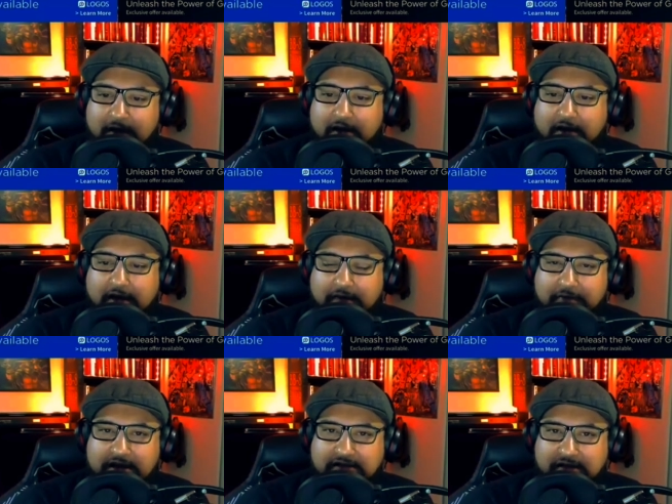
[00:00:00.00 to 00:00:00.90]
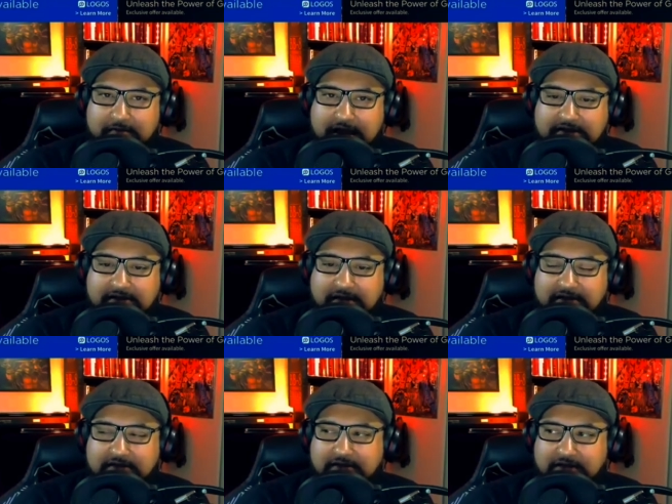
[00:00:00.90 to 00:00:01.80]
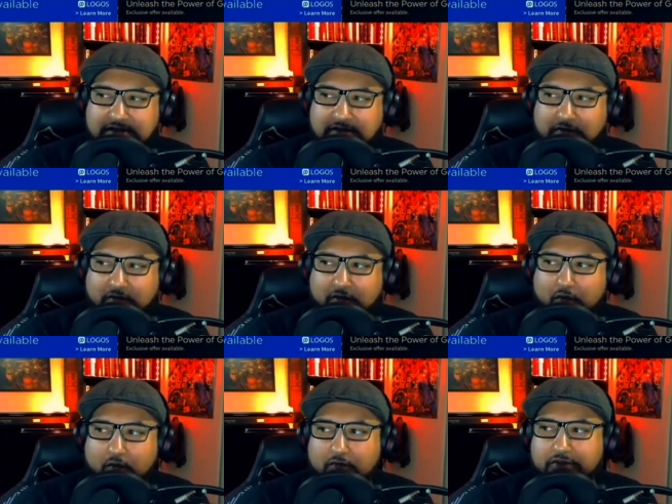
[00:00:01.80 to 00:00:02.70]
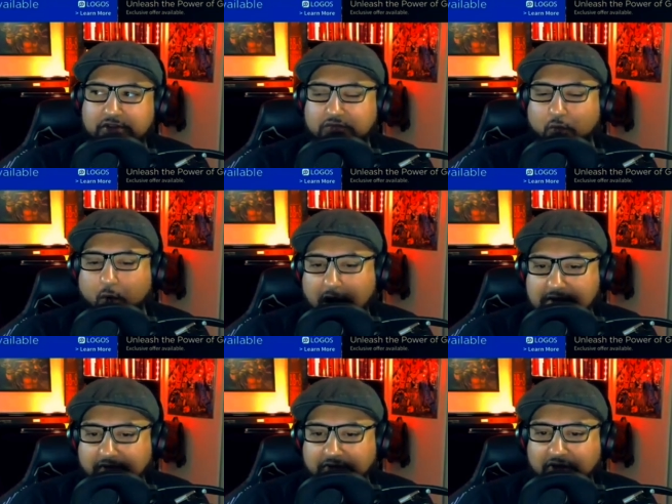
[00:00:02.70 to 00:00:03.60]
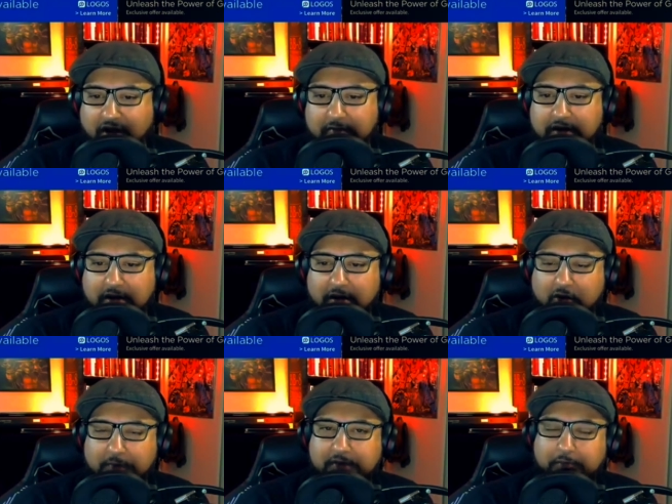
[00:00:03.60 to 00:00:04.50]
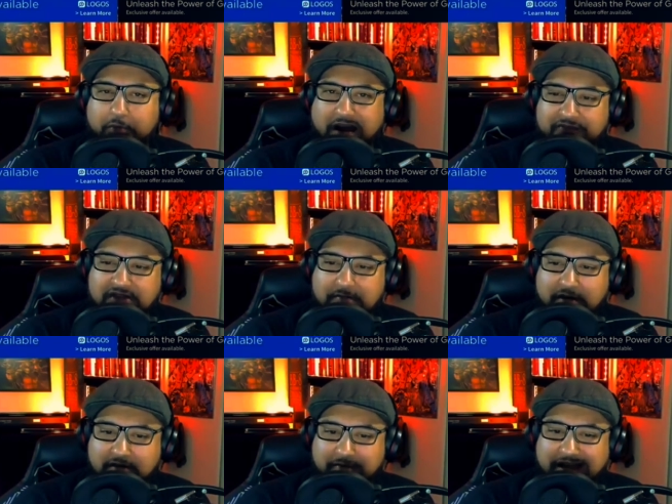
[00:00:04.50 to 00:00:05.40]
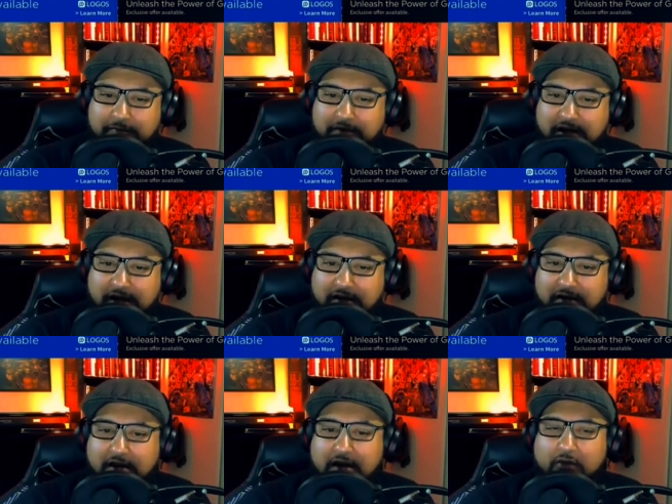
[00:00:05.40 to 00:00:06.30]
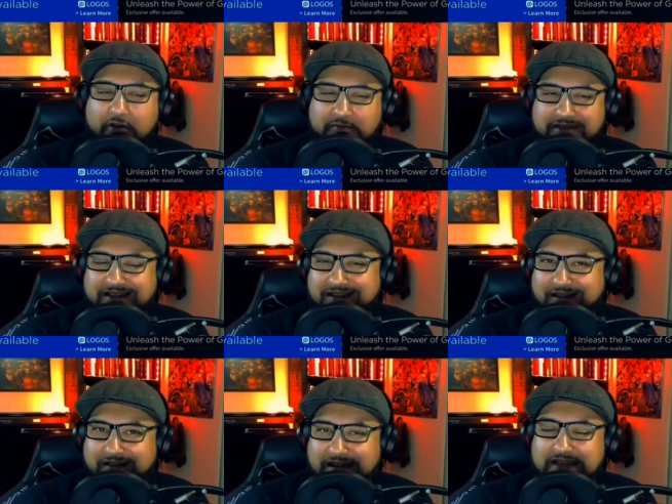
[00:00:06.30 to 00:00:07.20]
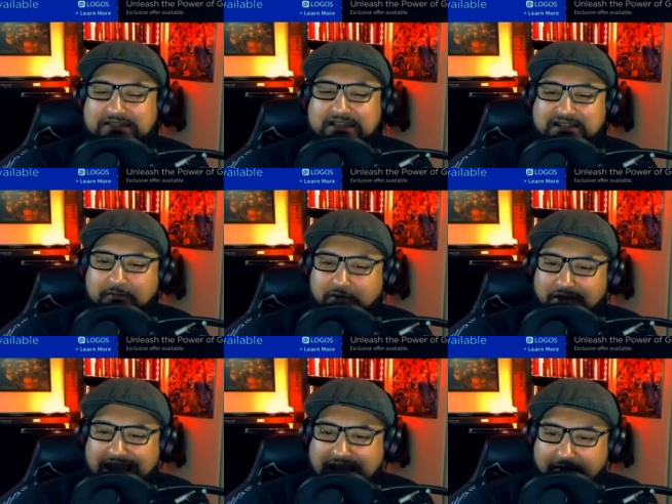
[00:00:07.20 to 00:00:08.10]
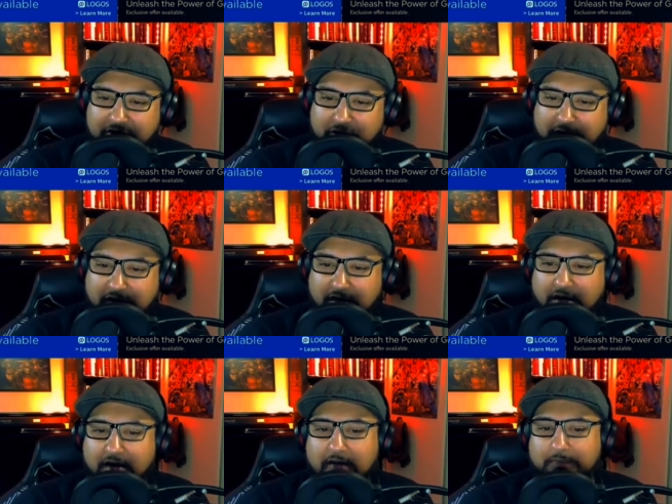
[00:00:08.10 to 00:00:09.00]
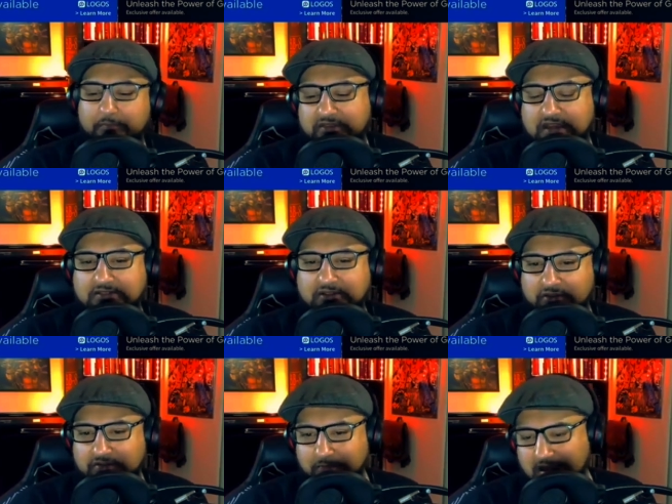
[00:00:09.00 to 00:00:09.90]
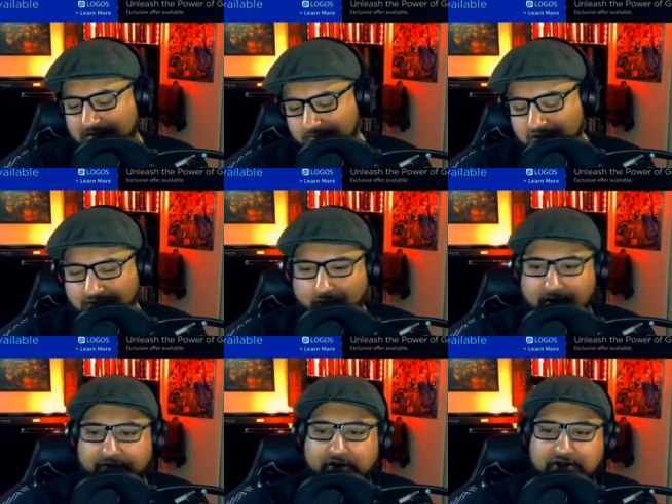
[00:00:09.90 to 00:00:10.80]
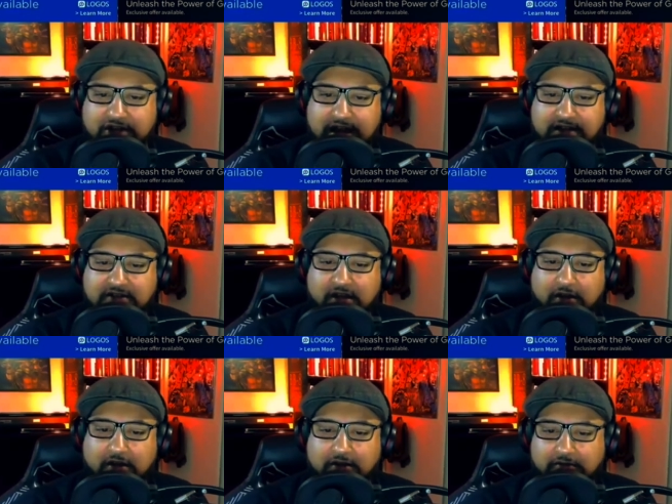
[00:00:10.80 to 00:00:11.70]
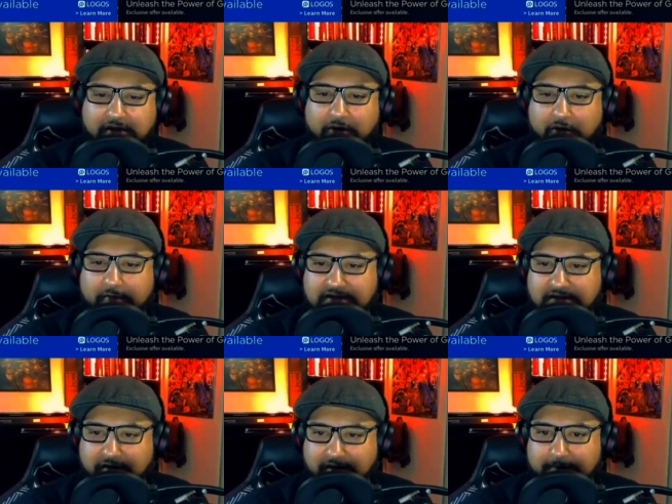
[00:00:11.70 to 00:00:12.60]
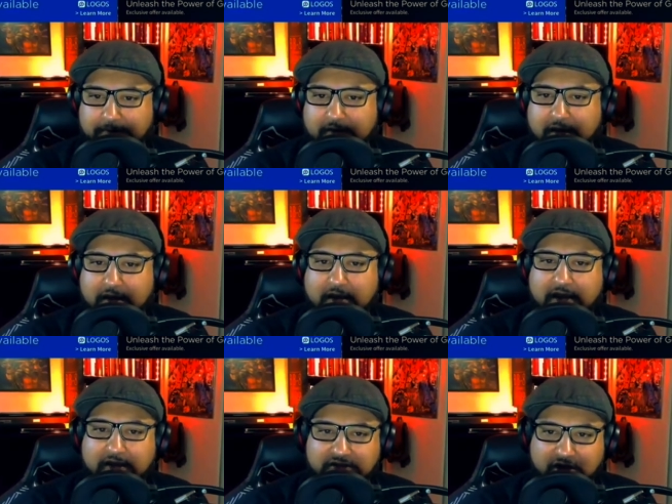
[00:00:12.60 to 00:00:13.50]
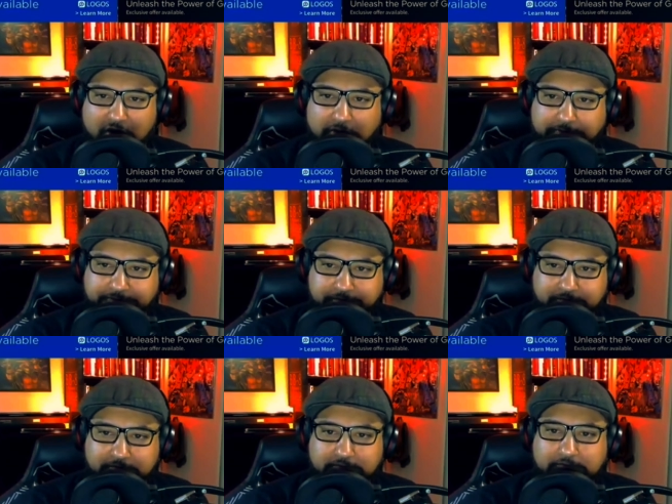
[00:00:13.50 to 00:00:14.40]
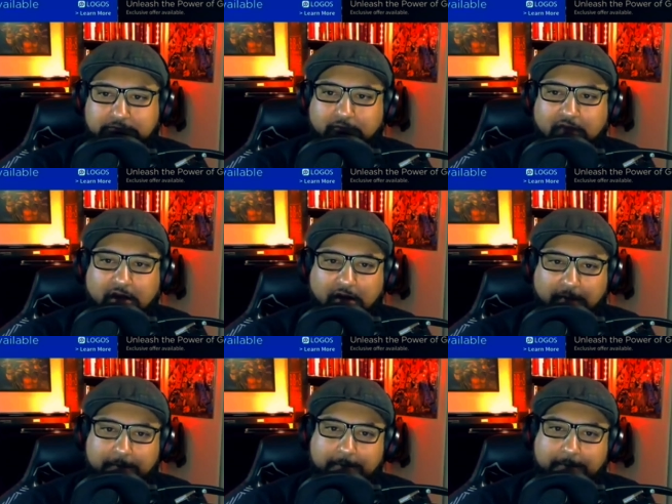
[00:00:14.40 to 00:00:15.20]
and basically makes this this this wife of solomon a cryptic prophecy about the black madonna which would be uh, inaccessible to the average reader but they saw this black and beautiful reference as uh, literal basically and so um,